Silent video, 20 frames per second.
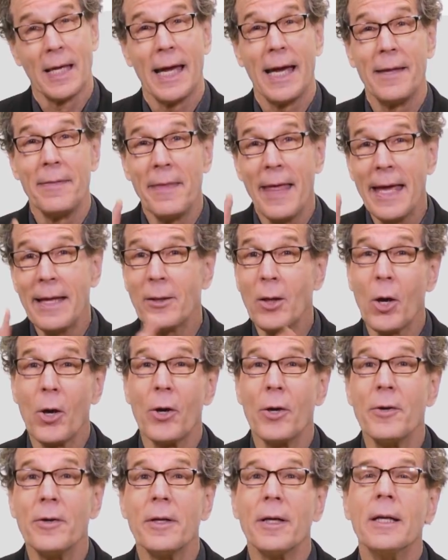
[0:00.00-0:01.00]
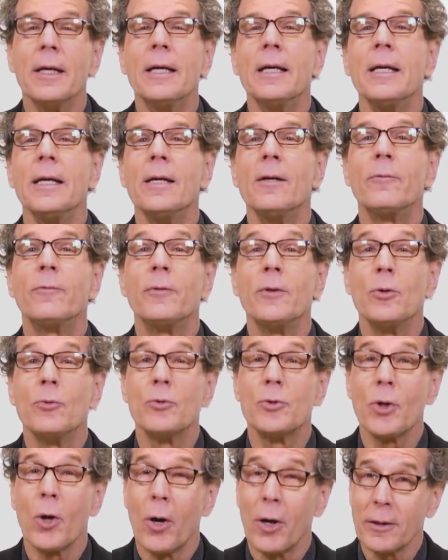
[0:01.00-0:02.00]
And they learned if you
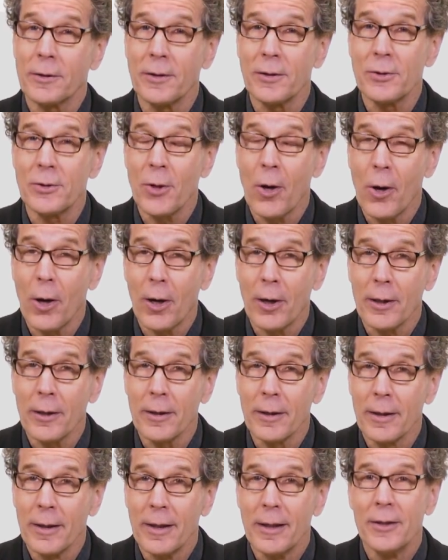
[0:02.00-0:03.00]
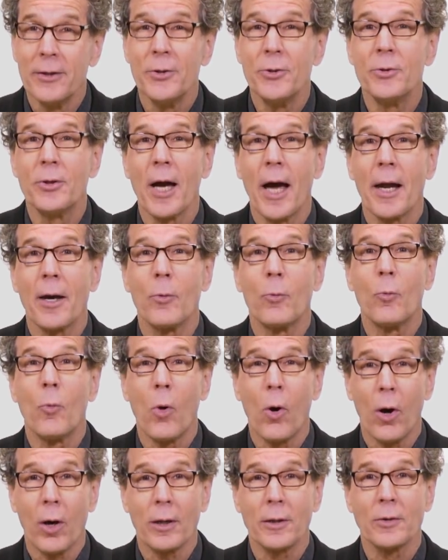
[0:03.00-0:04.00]
talk the talk, you gotta
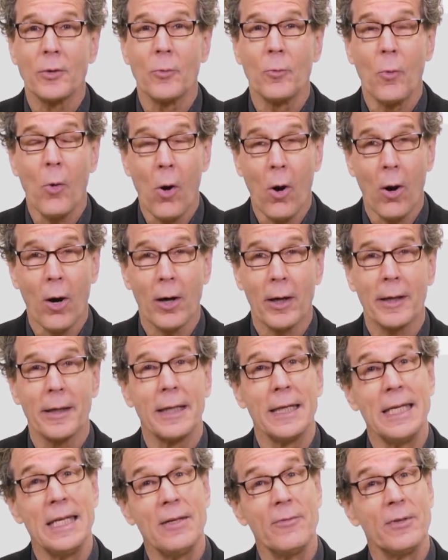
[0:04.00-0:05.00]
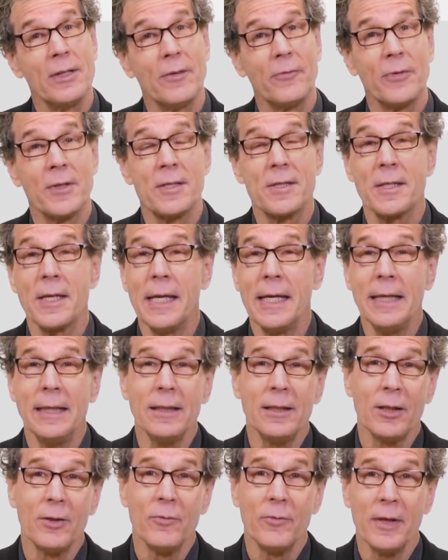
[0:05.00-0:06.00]
walk the walk, even if it's
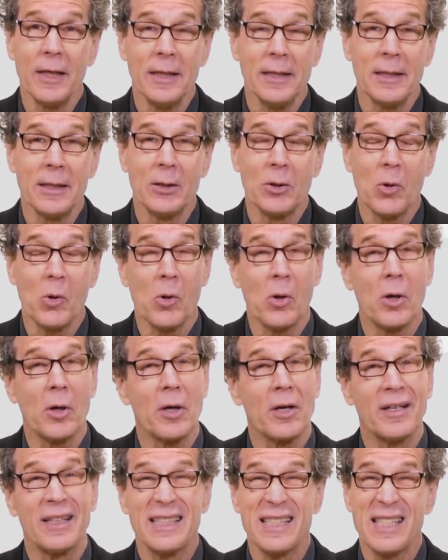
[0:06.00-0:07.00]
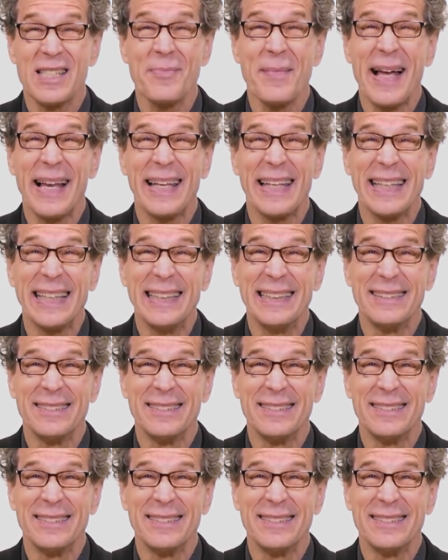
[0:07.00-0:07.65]
inconvenient or smelly.